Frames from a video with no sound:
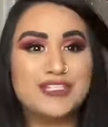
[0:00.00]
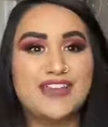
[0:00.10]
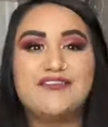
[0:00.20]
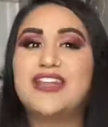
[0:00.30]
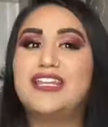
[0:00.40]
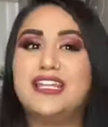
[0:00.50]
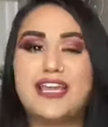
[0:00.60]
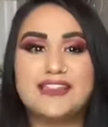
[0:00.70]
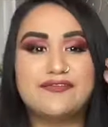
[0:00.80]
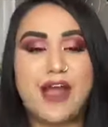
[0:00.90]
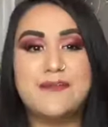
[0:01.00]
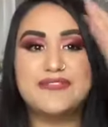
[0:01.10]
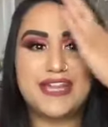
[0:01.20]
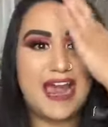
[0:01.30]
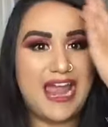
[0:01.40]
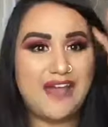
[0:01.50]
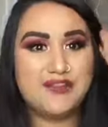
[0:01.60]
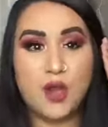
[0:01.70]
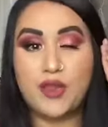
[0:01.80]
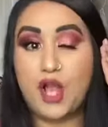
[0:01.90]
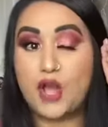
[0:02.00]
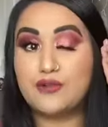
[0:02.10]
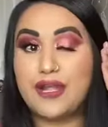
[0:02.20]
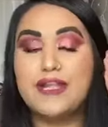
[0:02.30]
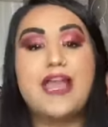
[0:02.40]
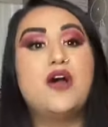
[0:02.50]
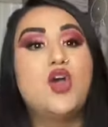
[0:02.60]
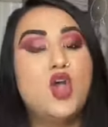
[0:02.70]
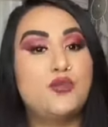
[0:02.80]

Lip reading: Definitely like the vibes that I have going on right now